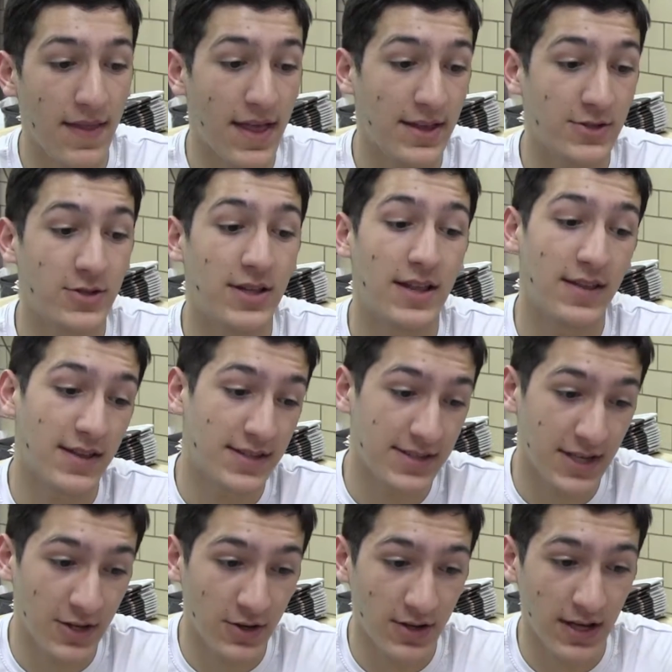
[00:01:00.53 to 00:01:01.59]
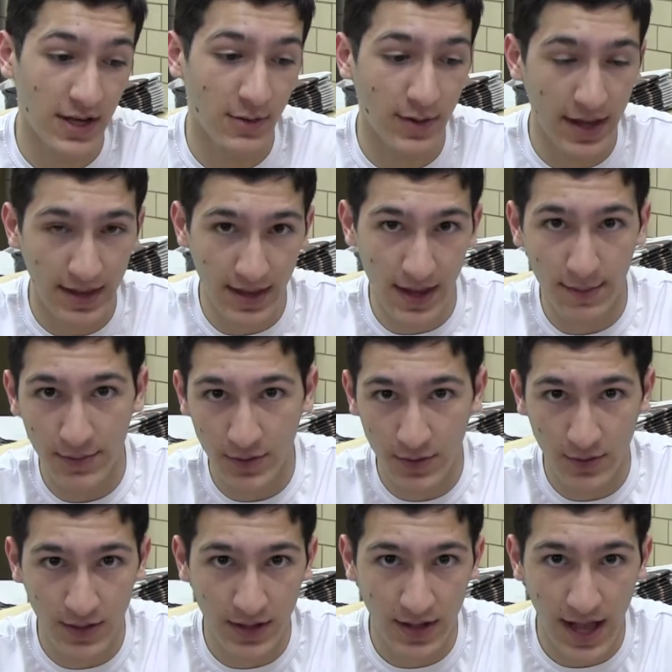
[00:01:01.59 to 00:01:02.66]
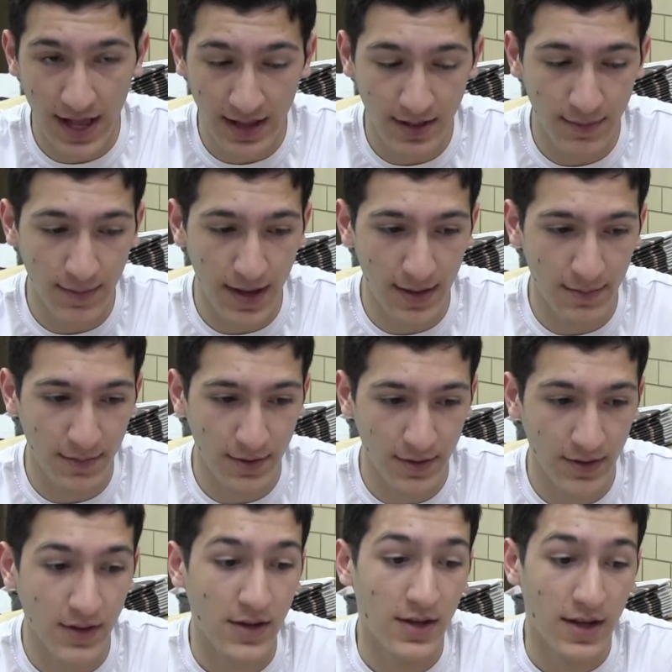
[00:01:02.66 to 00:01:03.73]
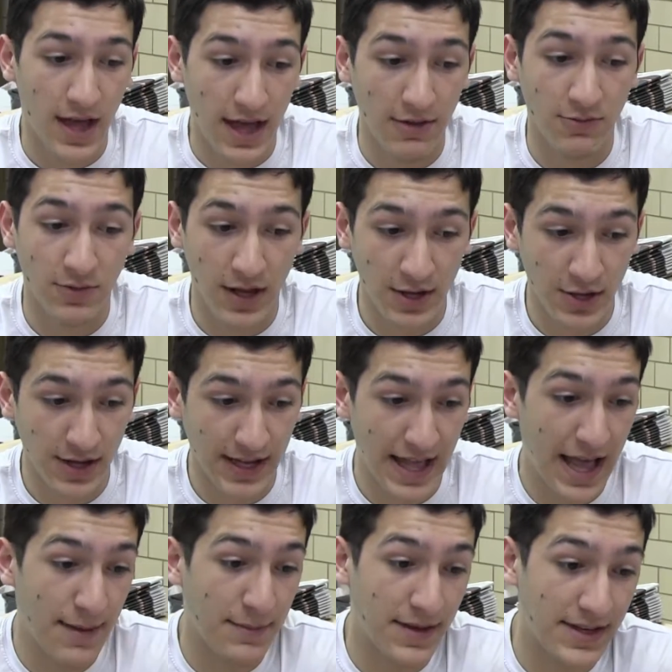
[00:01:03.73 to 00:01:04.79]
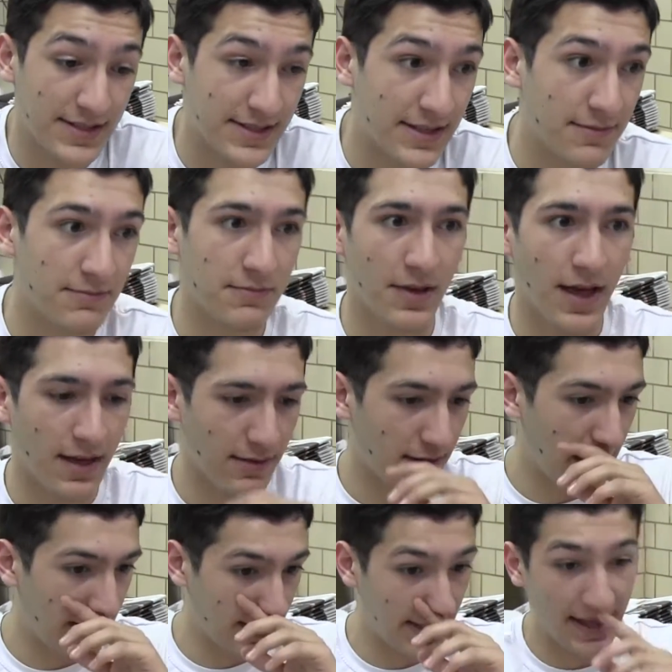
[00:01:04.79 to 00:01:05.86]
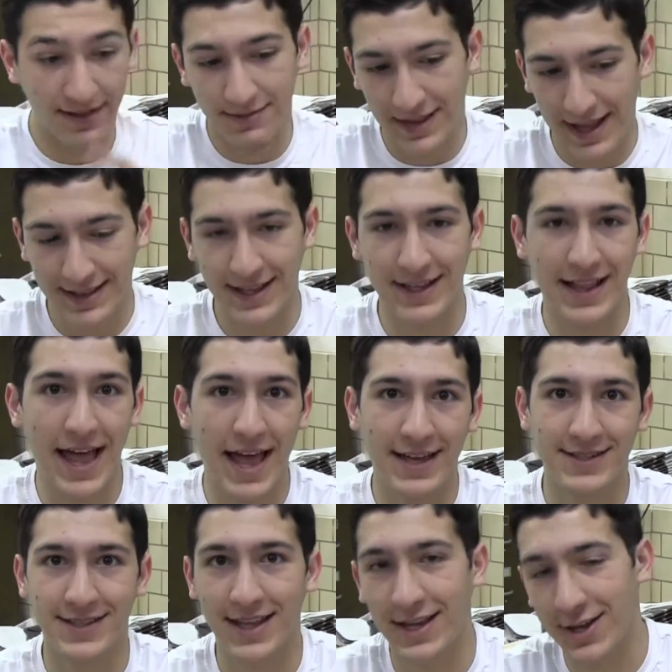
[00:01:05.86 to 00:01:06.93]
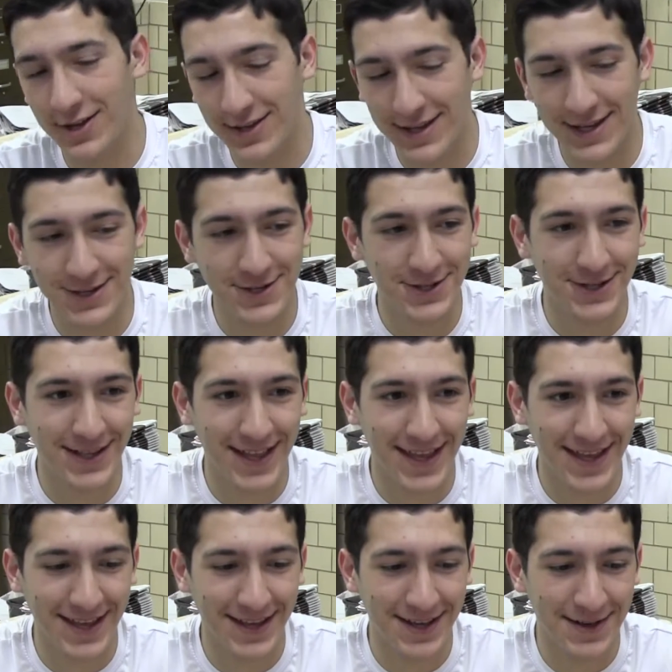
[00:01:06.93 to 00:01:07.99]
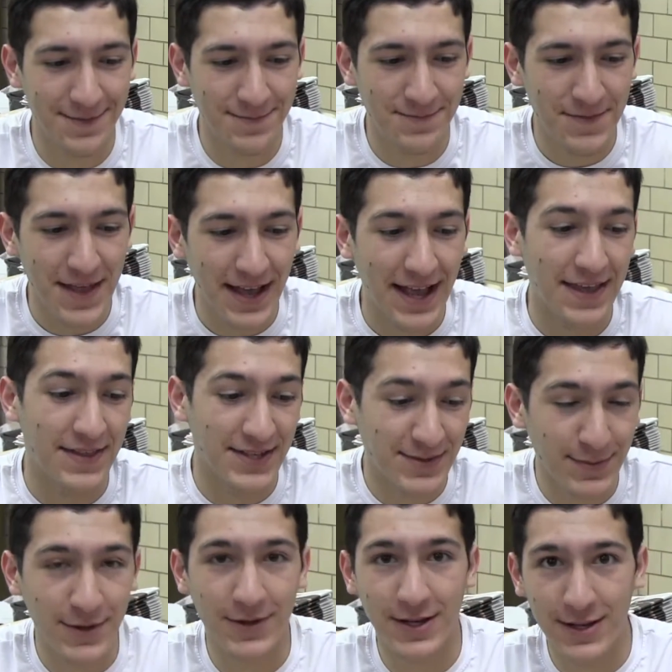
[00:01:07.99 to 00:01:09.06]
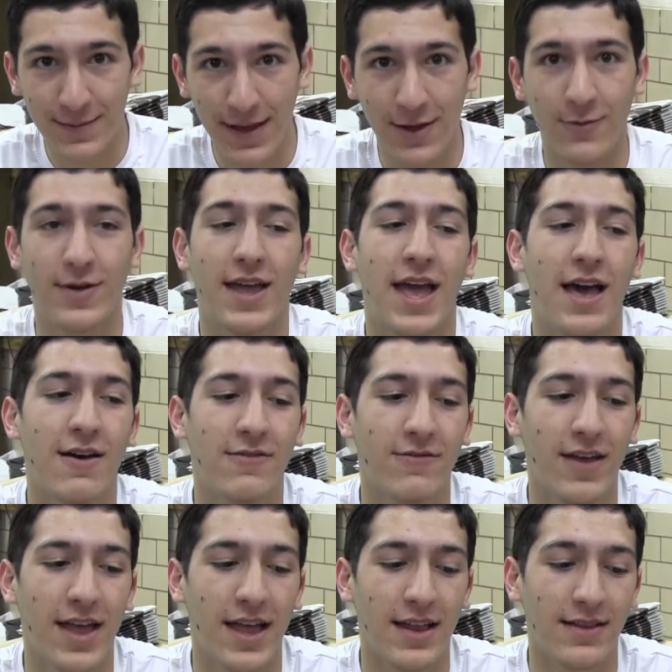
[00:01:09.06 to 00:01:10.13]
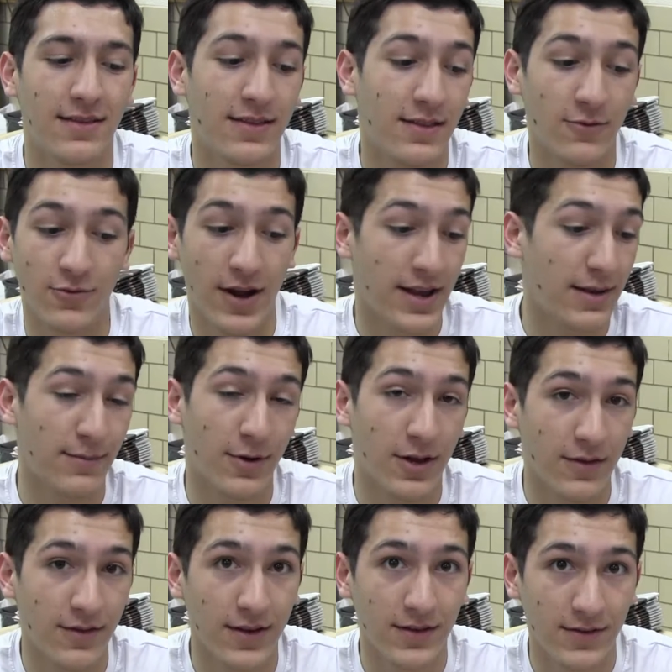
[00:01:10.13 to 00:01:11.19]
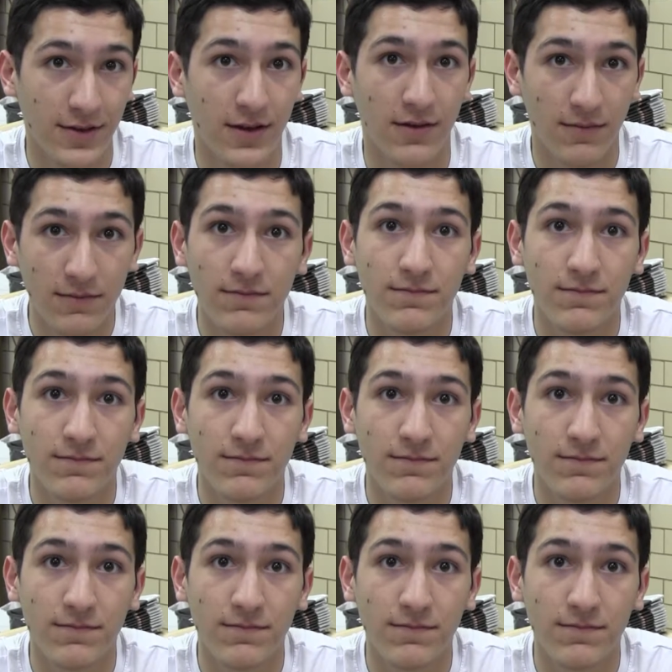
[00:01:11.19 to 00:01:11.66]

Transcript: then the senior year, when I had the opportunity to edit the paper, I took it on because I liked the class, like our teacher, had the spirited debate we have, and the writing part of it. So.